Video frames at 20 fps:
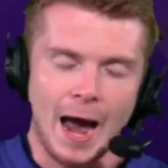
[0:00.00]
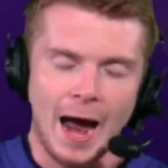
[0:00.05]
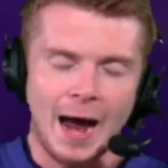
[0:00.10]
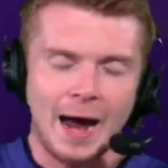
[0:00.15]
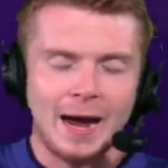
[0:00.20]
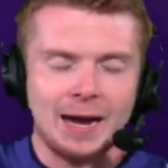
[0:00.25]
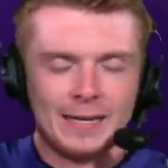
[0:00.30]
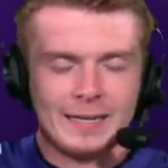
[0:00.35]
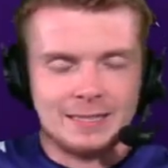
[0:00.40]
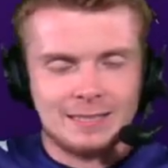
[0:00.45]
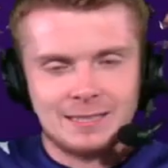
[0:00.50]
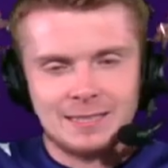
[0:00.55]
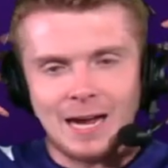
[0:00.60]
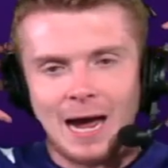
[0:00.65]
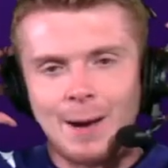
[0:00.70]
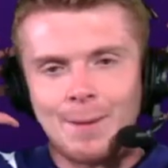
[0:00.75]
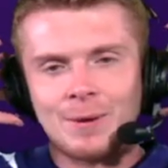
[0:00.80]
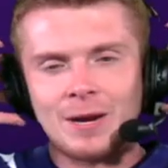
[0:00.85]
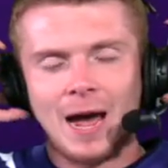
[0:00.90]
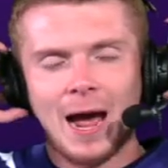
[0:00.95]

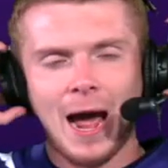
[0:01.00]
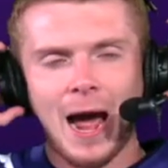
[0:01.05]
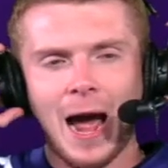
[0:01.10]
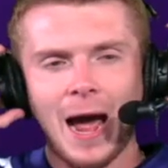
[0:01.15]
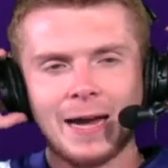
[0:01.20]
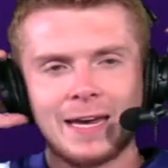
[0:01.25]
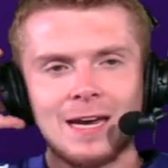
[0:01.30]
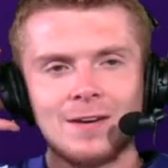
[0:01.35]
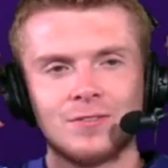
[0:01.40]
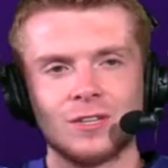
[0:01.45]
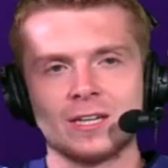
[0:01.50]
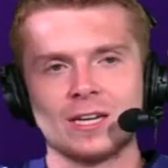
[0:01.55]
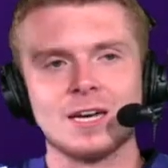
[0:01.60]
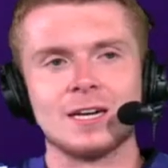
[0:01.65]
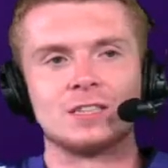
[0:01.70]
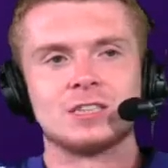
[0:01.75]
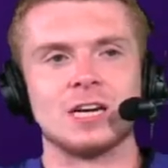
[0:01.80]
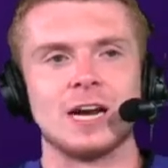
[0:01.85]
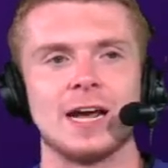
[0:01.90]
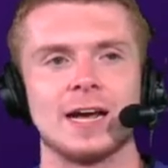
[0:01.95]
I mean, I gave the kid a
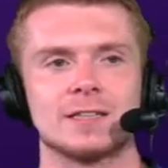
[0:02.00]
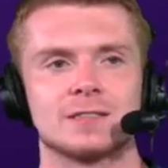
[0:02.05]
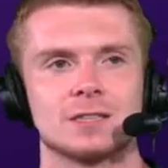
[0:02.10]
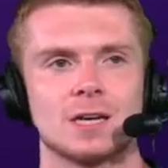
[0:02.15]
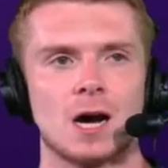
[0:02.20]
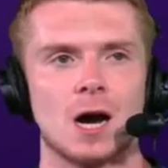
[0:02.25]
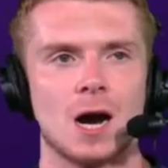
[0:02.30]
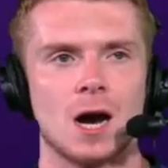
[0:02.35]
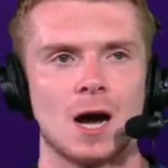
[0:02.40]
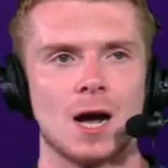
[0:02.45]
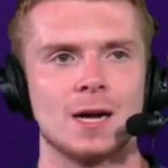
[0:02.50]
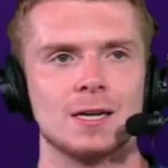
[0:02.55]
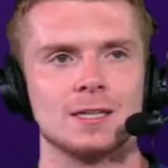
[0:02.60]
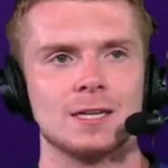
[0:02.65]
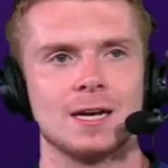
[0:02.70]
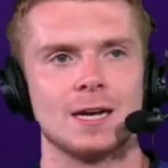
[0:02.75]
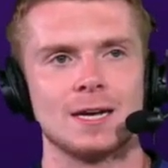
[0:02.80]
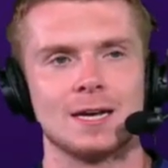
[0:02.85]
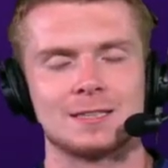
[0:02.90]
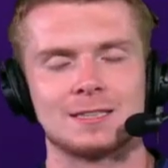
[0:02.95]
chance.
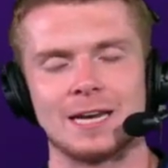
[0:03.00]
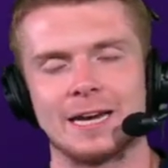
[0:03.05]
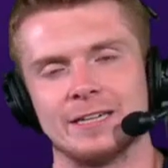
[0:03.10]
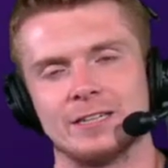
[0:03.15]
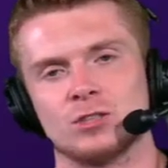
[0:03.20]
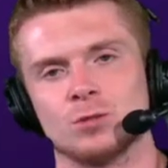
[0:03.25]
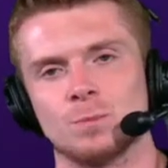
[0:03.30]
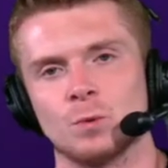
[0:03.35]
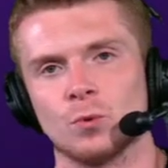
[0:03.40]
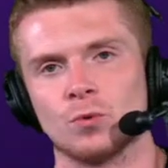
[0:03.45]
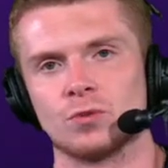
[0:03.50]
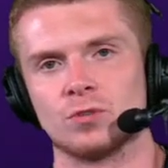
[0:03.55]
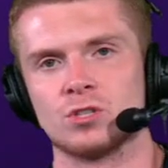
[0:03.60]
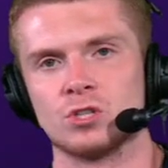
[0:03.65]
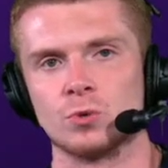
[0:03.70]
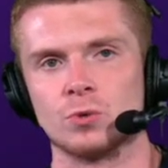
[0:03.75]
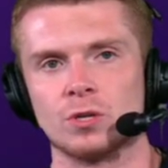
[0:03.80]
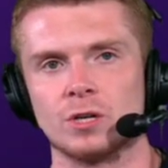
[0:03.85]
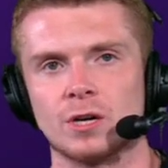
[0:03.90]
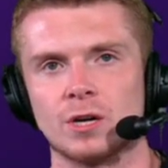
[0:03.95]
It's Andrew Booth
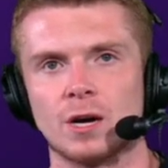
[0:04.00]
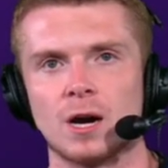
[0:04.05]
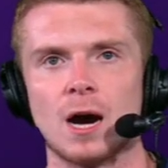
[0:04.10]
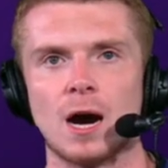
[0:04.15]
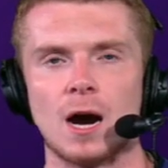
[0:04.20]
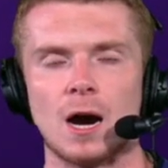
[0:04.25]
Jr.